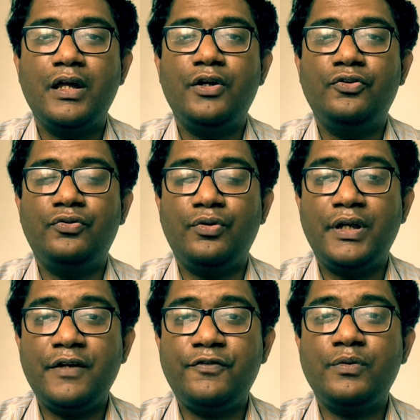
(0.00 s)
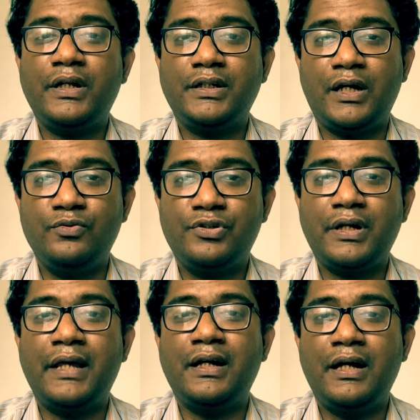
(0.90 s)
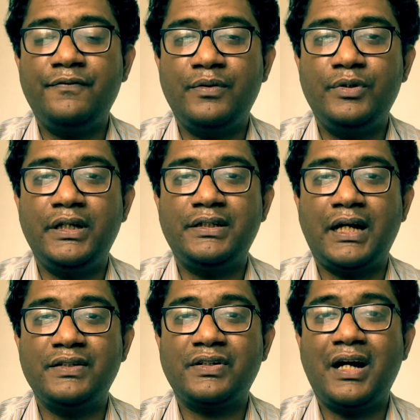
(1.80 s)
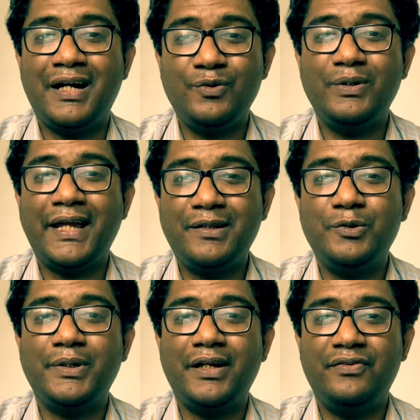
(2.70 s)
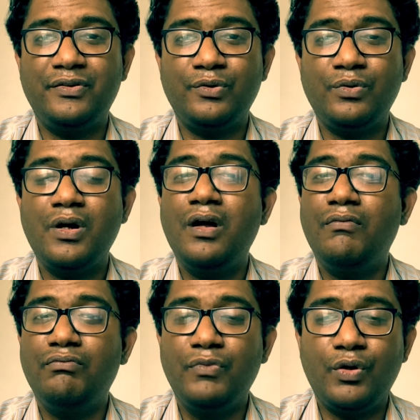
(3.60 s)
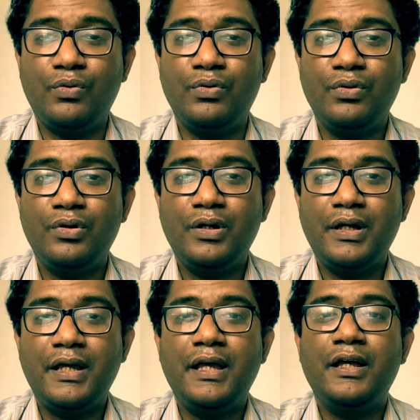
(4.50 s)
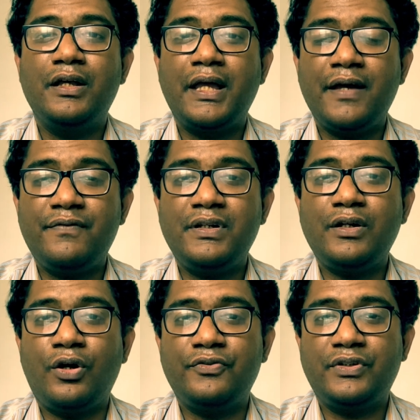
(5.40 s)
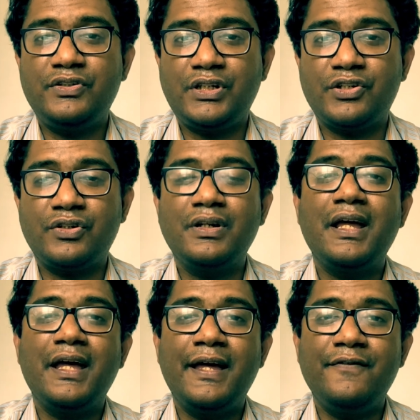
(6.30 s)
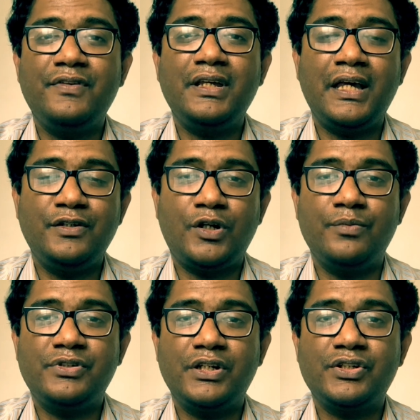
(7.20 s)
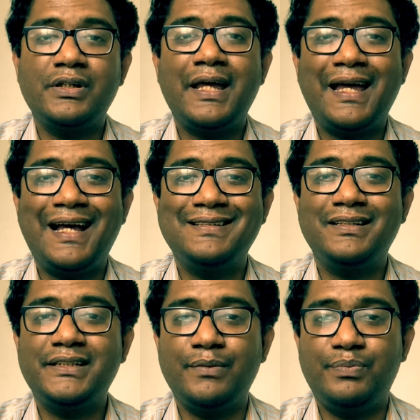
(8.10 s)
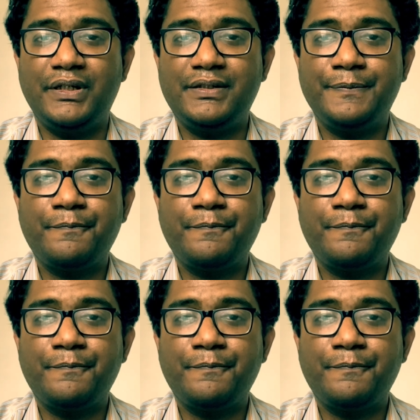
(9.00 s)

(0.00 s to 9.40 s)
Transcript: So if you encounter an unfamiliar task, are you likely to get 0? No. Every OSCE station, every AETCOM station has a template,